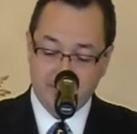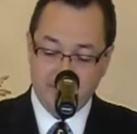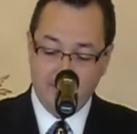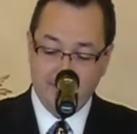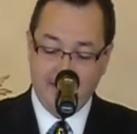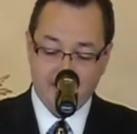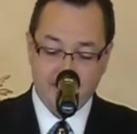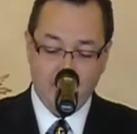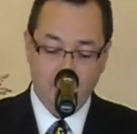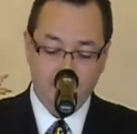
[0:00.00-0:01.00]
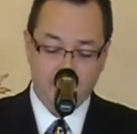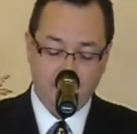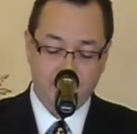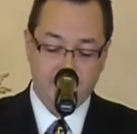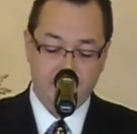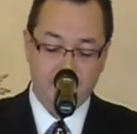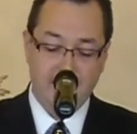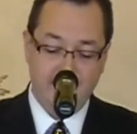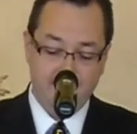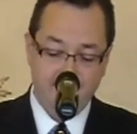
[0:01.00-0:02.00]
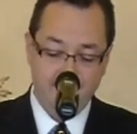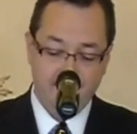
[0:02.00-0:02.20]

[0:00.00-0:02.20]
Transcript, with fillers: himself and asked the homeless person's name.